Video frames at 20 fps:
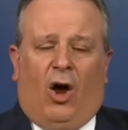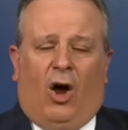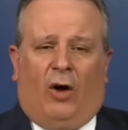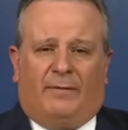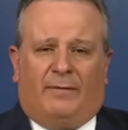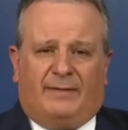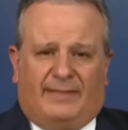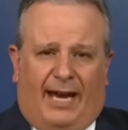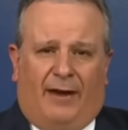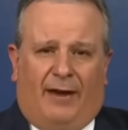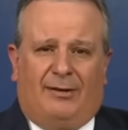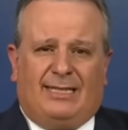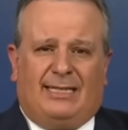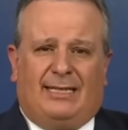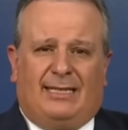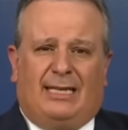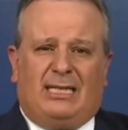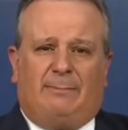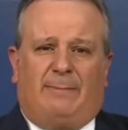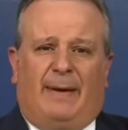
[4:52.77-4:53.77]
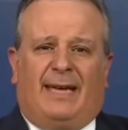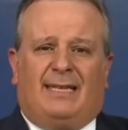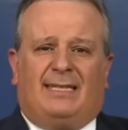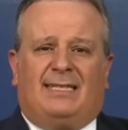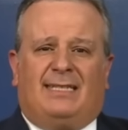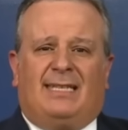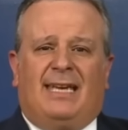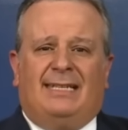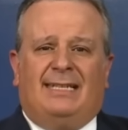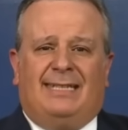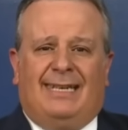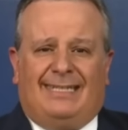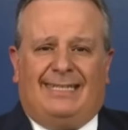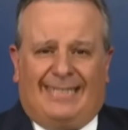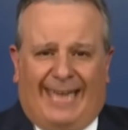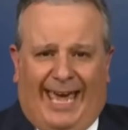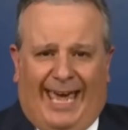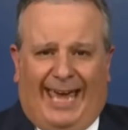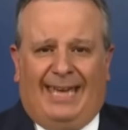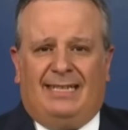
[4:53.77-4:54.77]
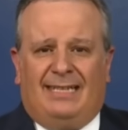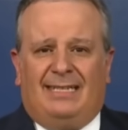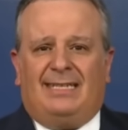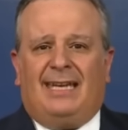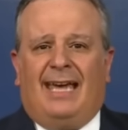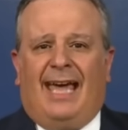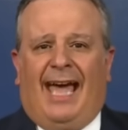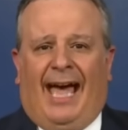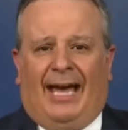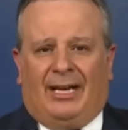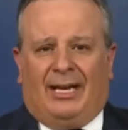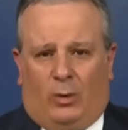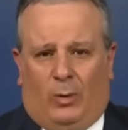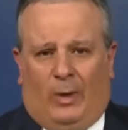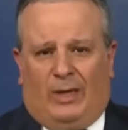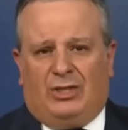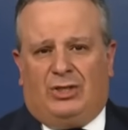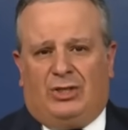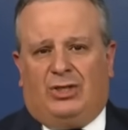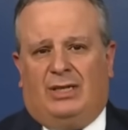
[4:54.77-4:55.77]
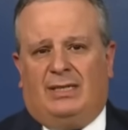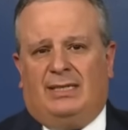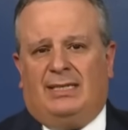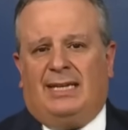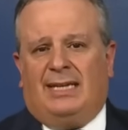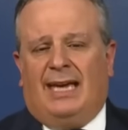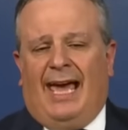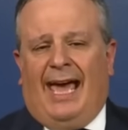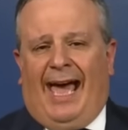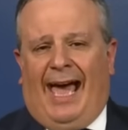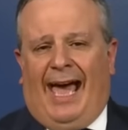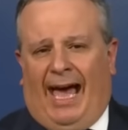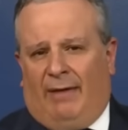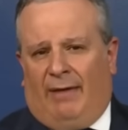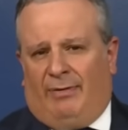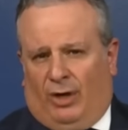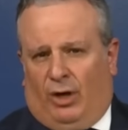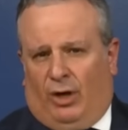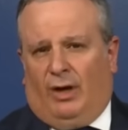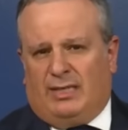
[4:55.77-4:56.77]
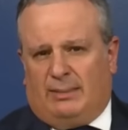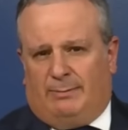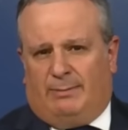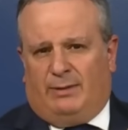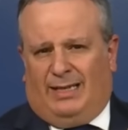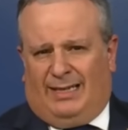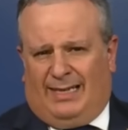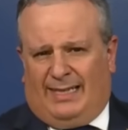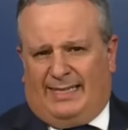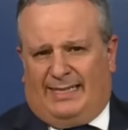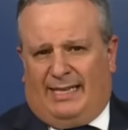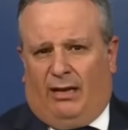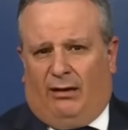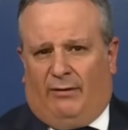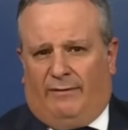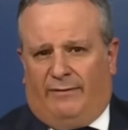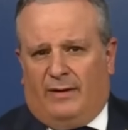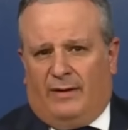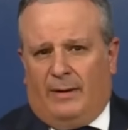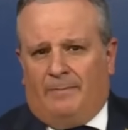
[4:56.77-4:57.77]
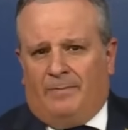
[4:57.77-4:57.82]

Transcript: of terror suspects detained and questioned at the hospital itself.